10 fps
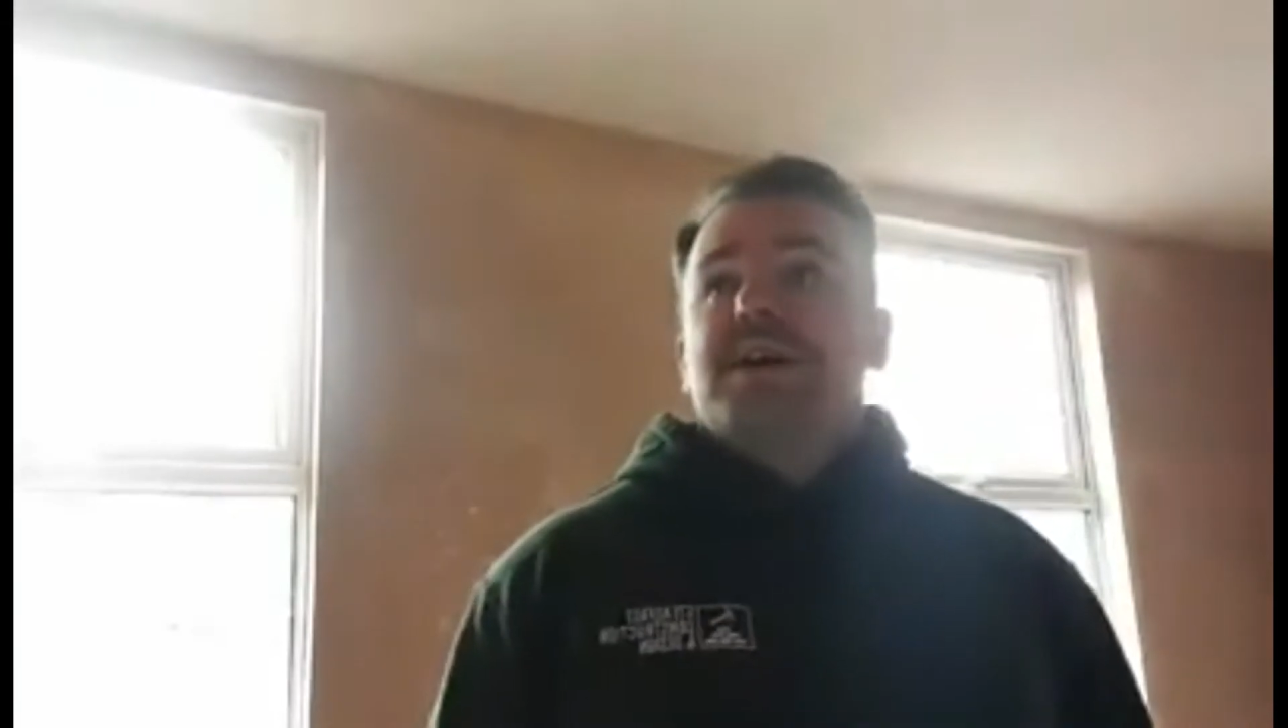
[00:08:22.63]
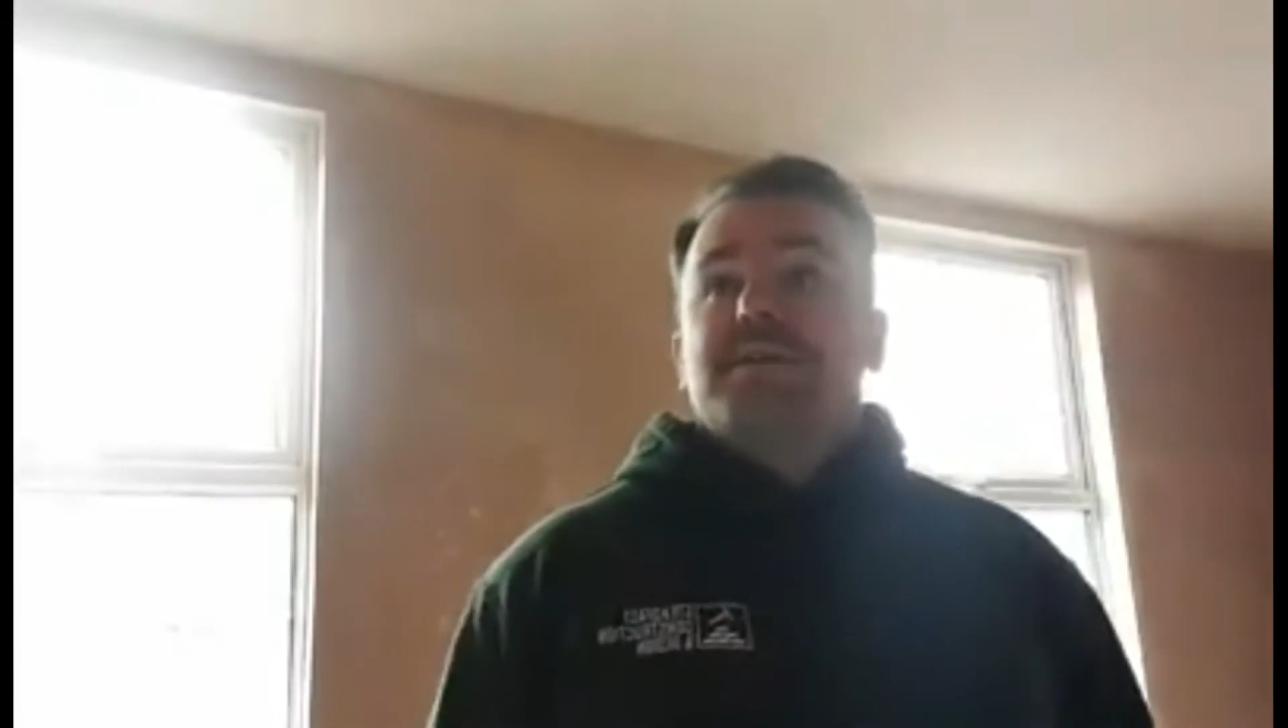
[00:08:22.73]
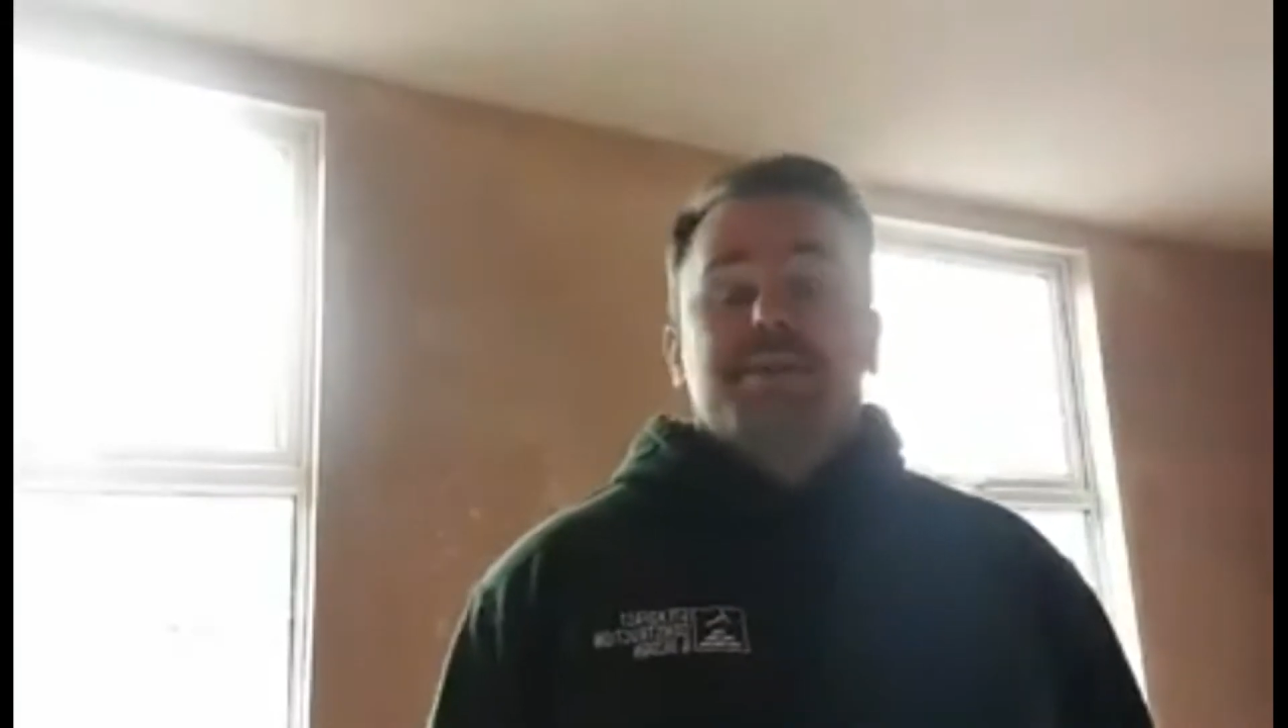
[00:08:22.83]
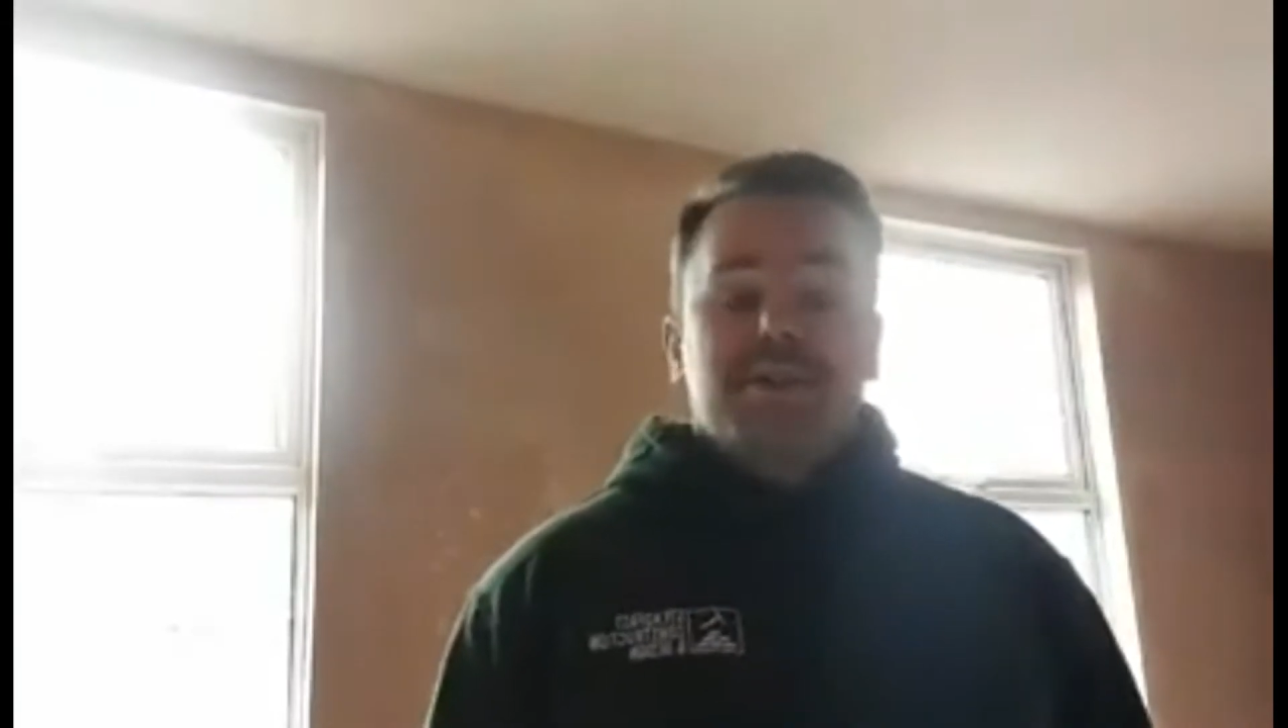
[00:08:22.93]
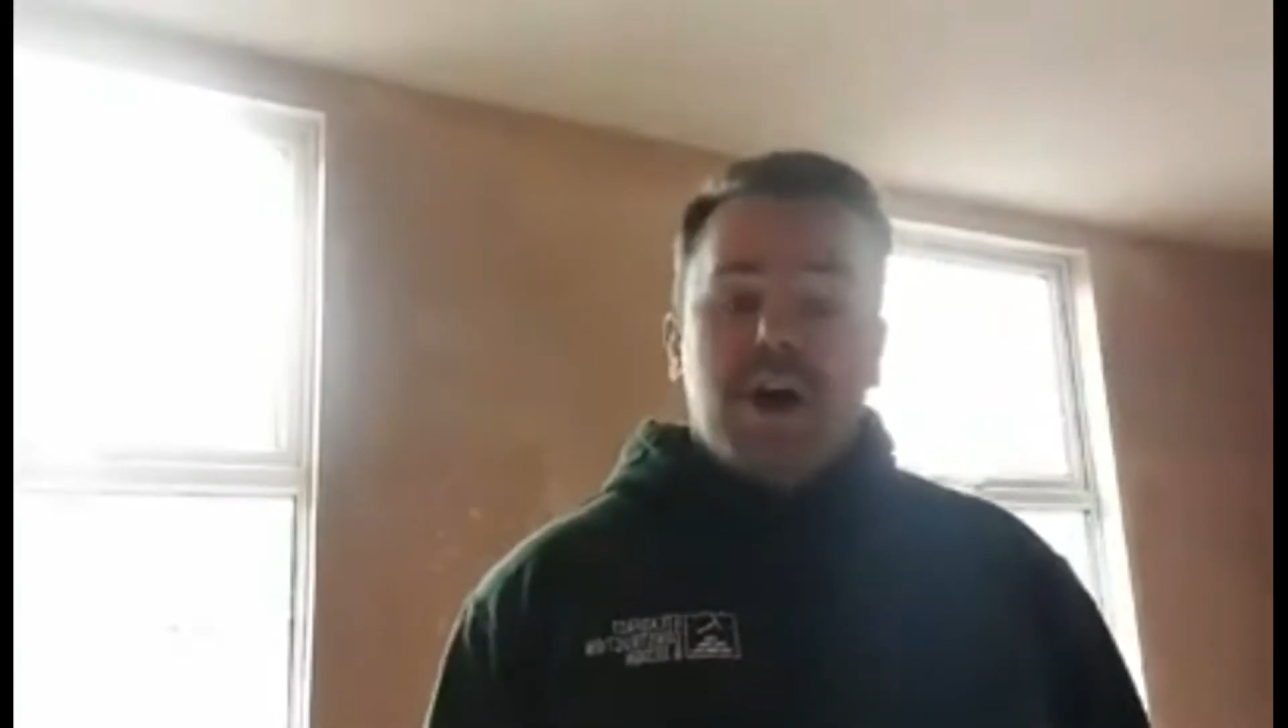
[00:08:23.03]

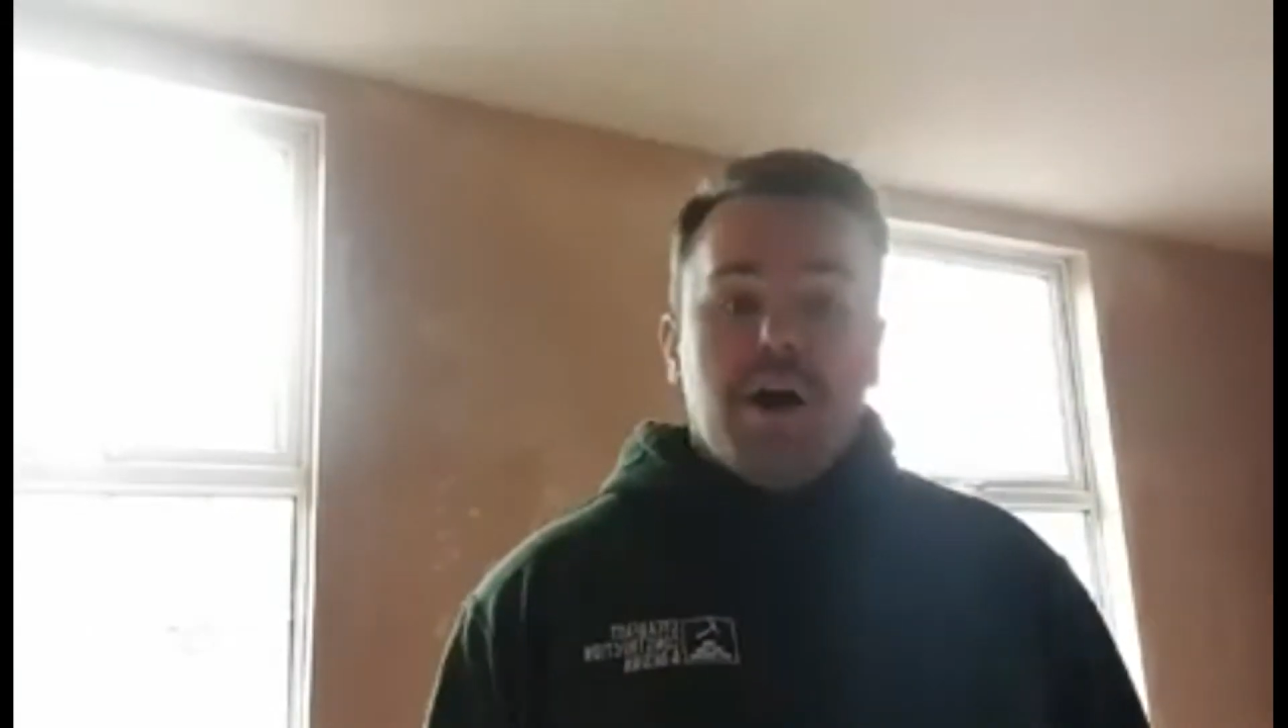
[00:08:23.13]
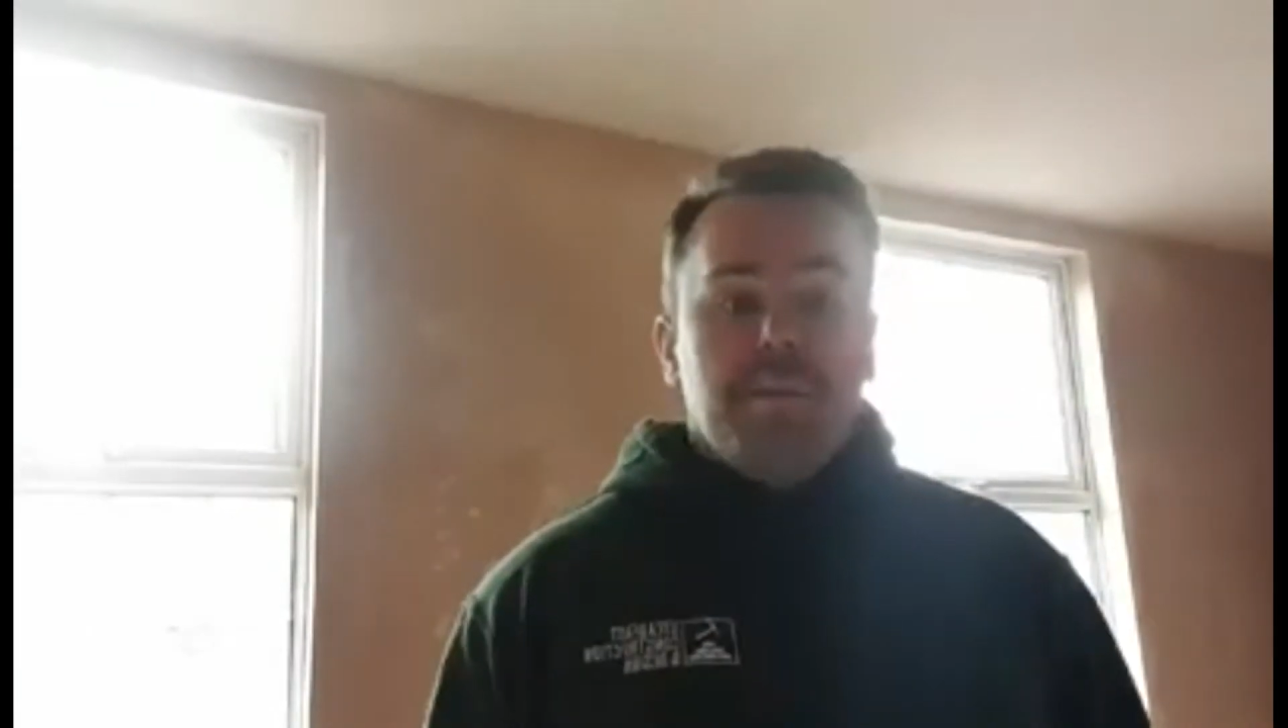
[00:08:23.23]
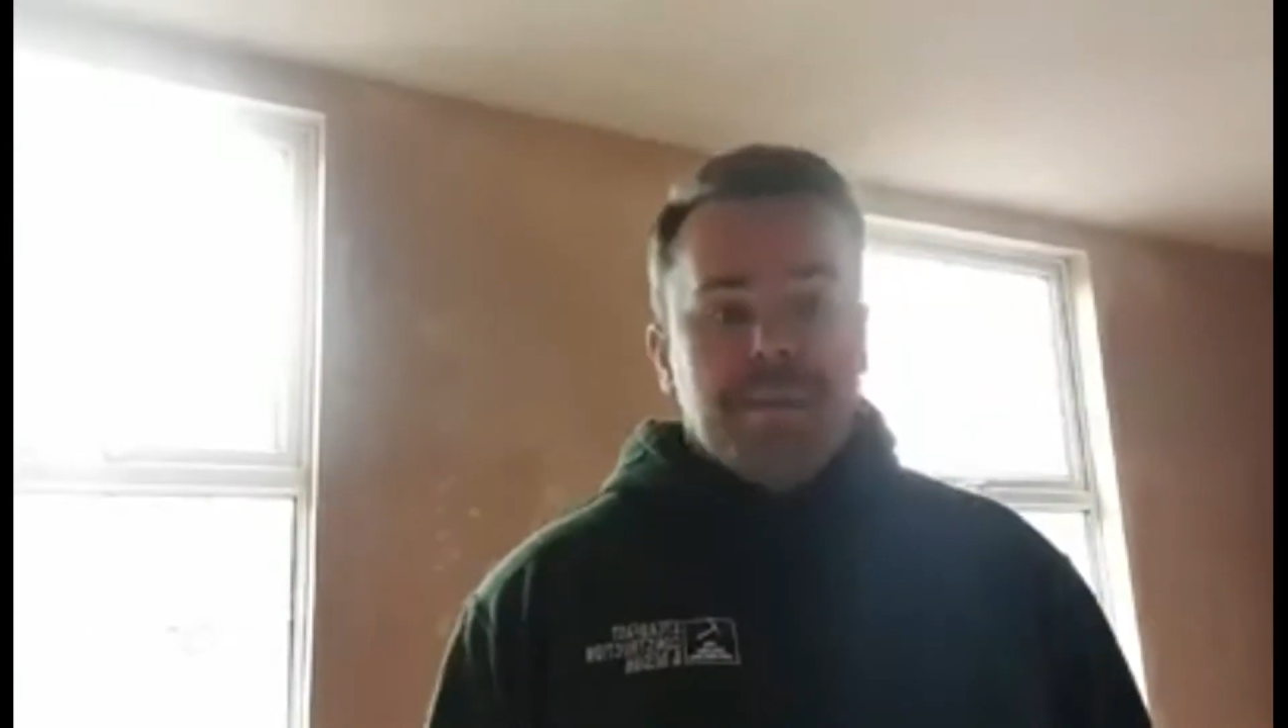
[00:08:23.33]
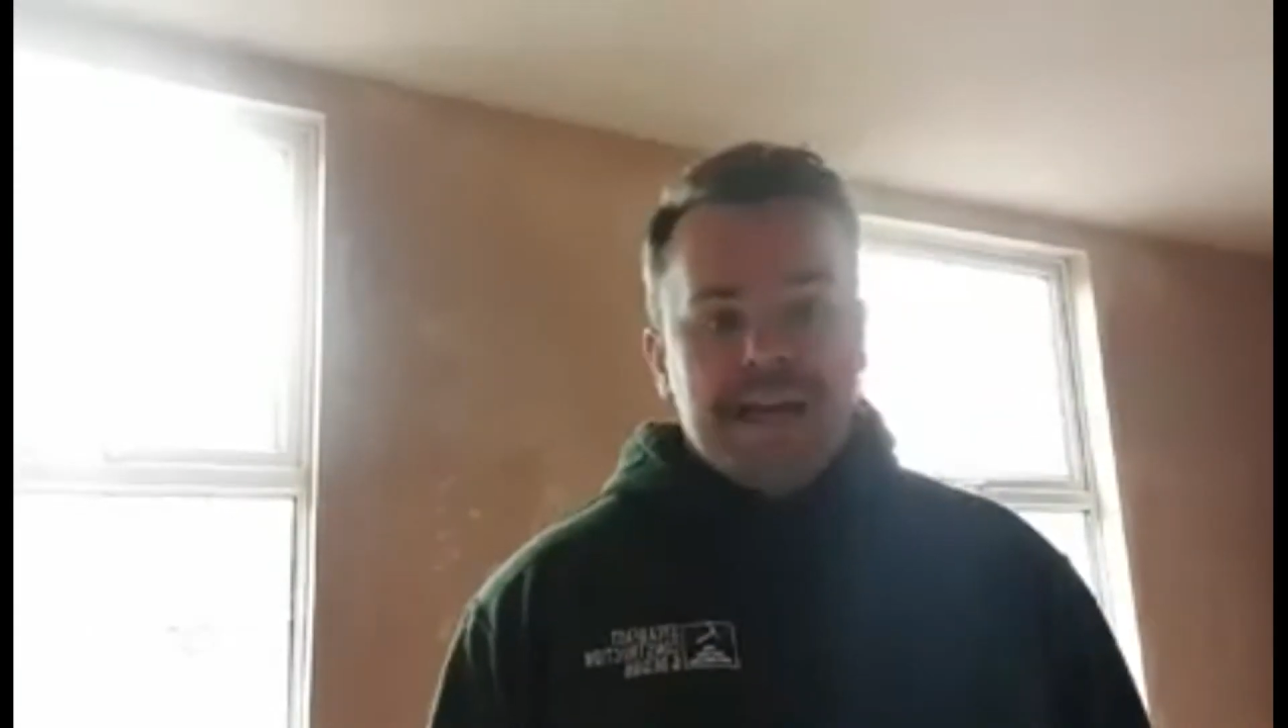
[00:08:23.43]
but you can't